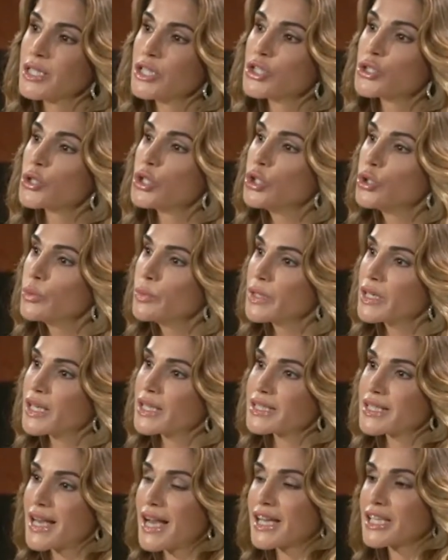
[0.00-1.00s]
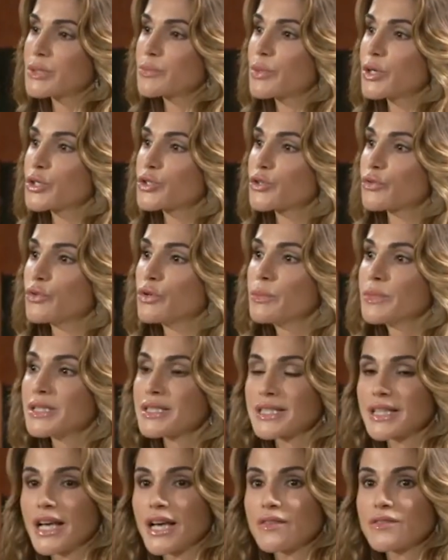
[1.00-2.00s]
to illuminate aspects of
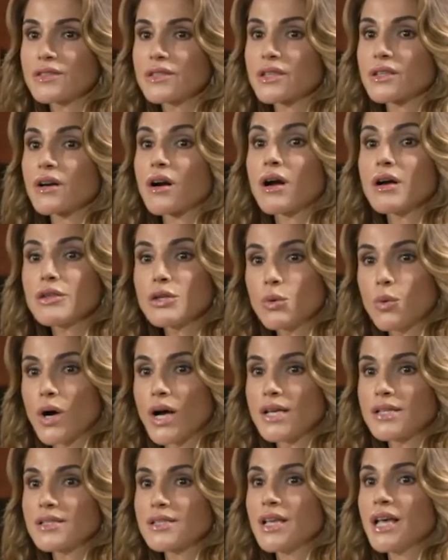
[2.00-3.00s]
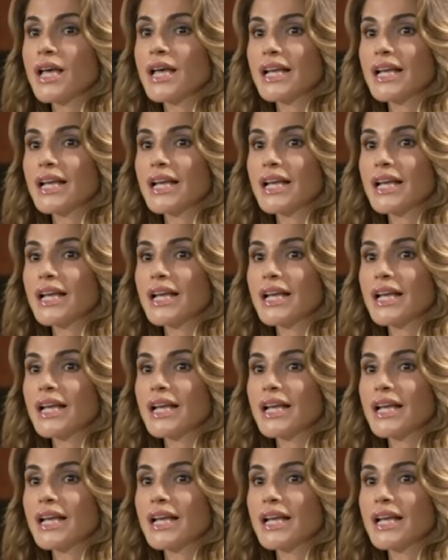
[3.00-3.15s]
women's lives that are otherwise